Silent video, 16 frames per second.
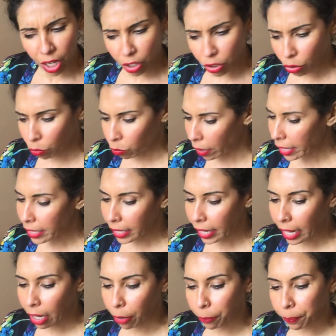So right
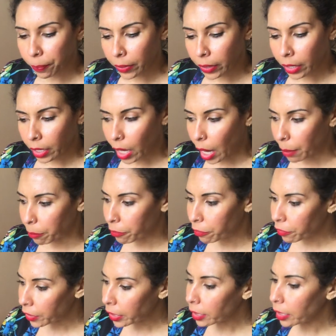now, I'm
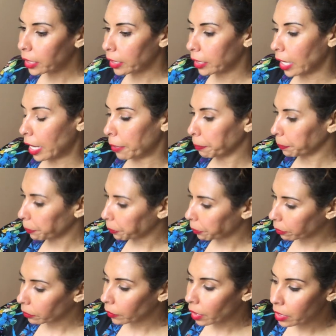feeling that
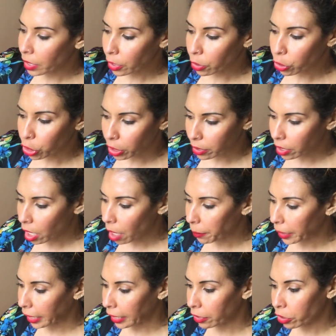this energy is
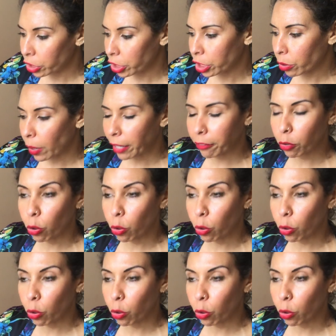coming into you,